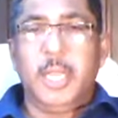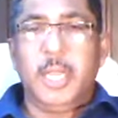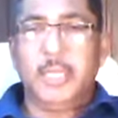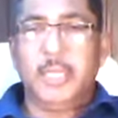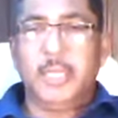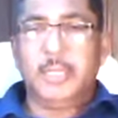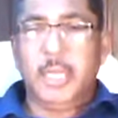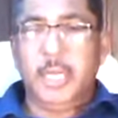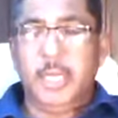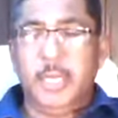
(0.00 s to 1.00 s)
And then
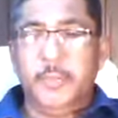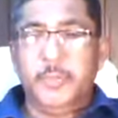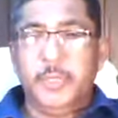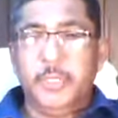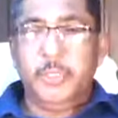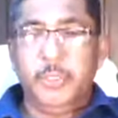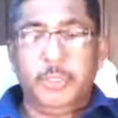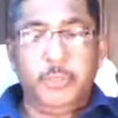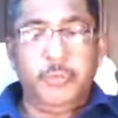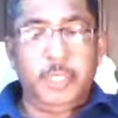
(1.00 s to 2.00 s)
thirdly, you
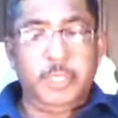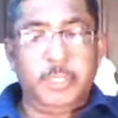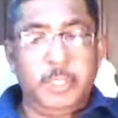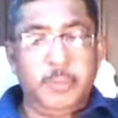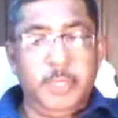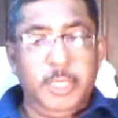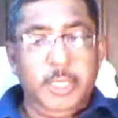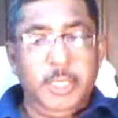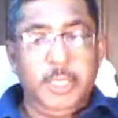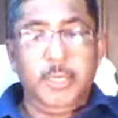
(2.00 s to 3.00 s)
should witness him
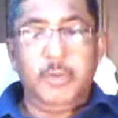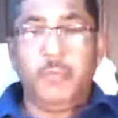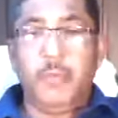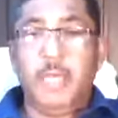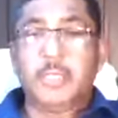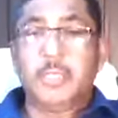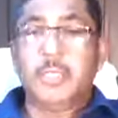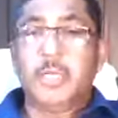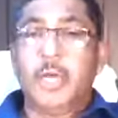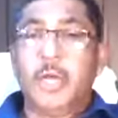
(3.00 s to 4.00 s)
in water
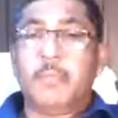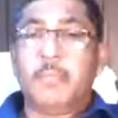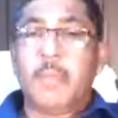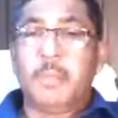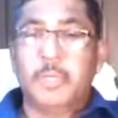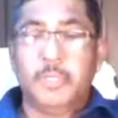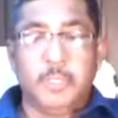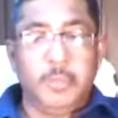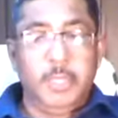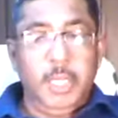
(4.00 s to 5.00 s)
of
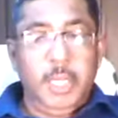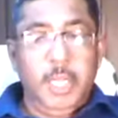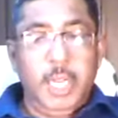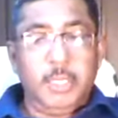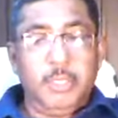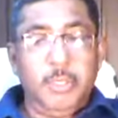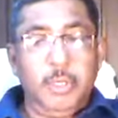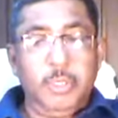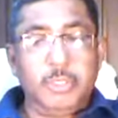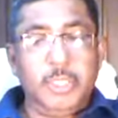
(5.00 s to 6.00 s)
baptism. And
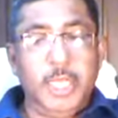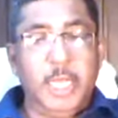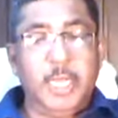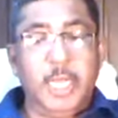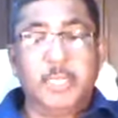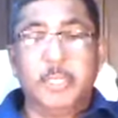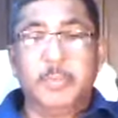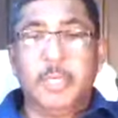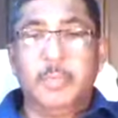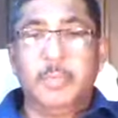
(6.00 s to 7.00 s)
those that
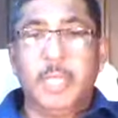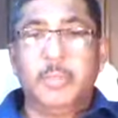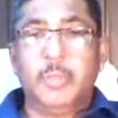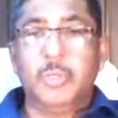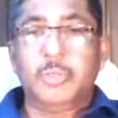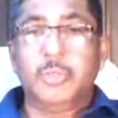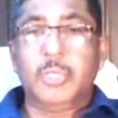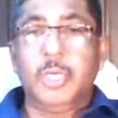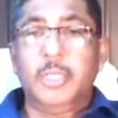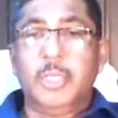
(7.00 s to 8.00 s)
accepted him, that those who
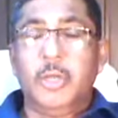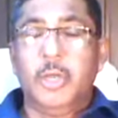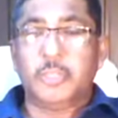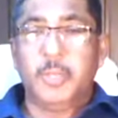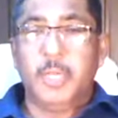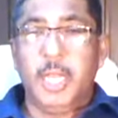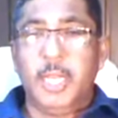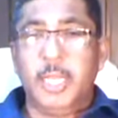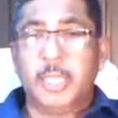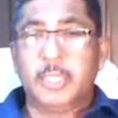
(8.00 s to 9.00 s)
heard the gospel
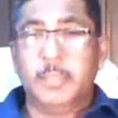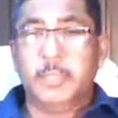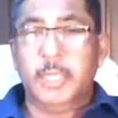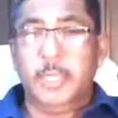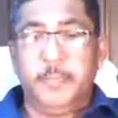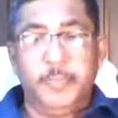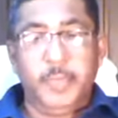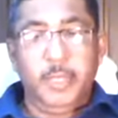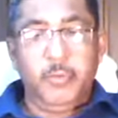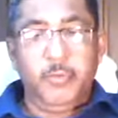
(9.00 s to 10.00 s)
and accepted him,
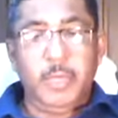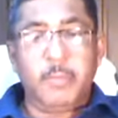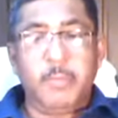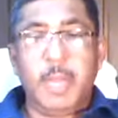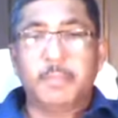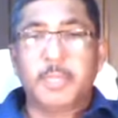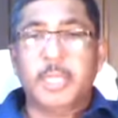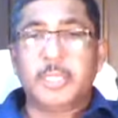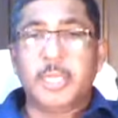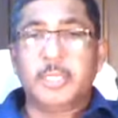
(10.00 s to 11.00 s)
were
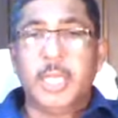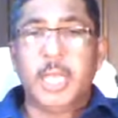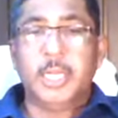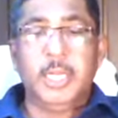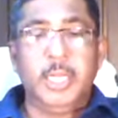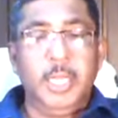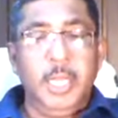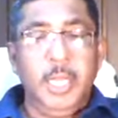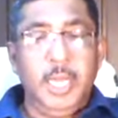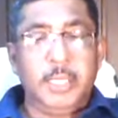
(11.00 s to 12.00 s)
baptized in that day,
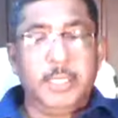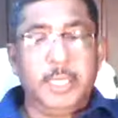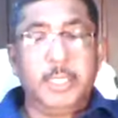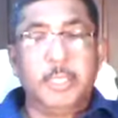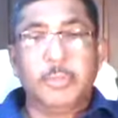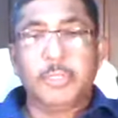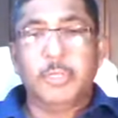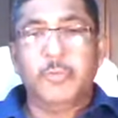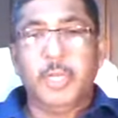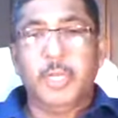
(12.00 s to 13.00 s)
and
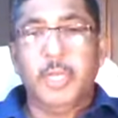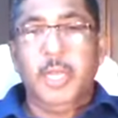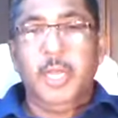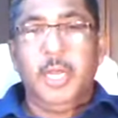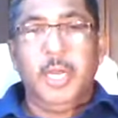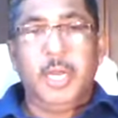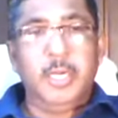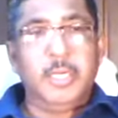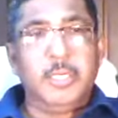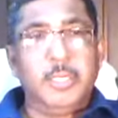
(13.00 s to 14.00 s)
3,000 were
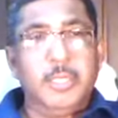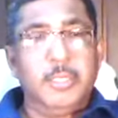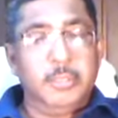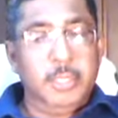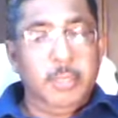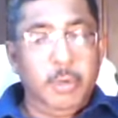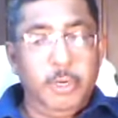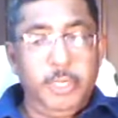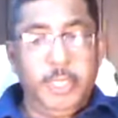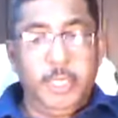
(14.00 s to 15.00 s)
added to the
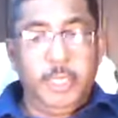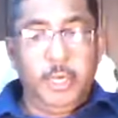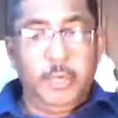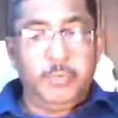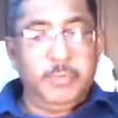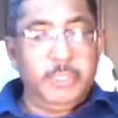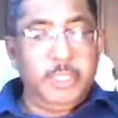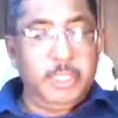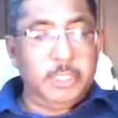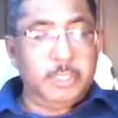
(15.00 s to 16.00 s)
body of
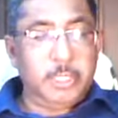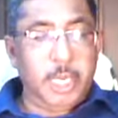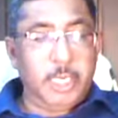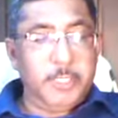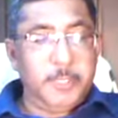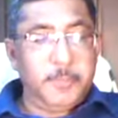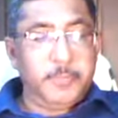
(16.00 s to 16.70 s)
Jesus Christ.